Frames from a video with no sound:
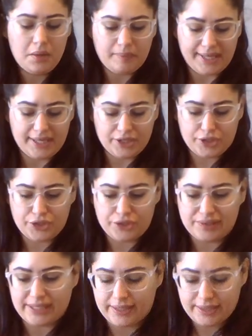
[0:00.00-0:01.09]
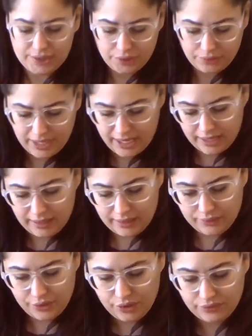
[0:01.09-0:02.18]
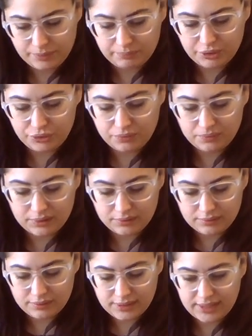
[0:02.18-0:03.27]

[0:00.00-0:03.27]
planned on using, and it's okay. I don't know if the blue will